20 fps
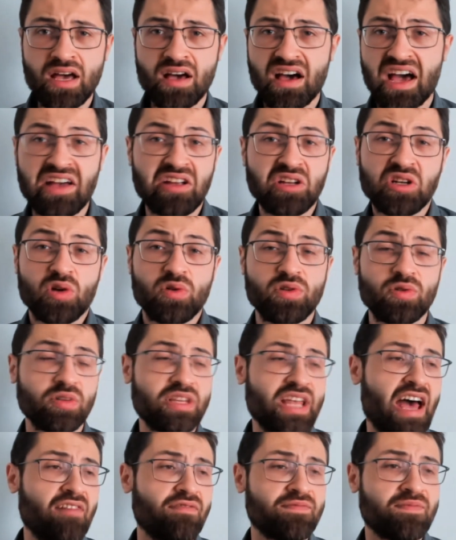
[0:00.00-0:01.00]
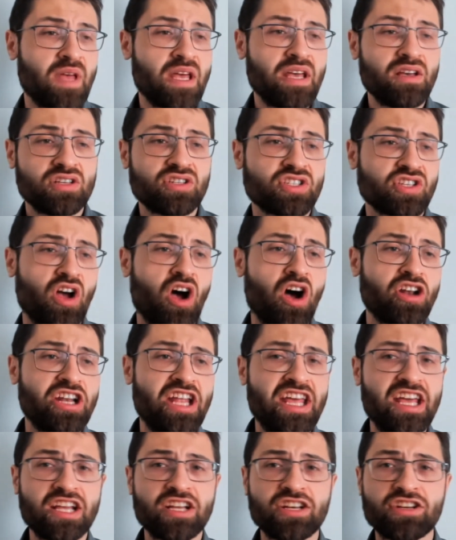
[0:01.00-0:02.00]
I don't know, you would have
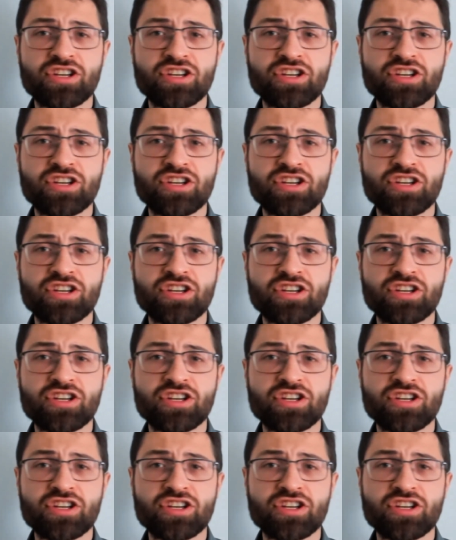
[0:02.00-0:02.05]
Sonic,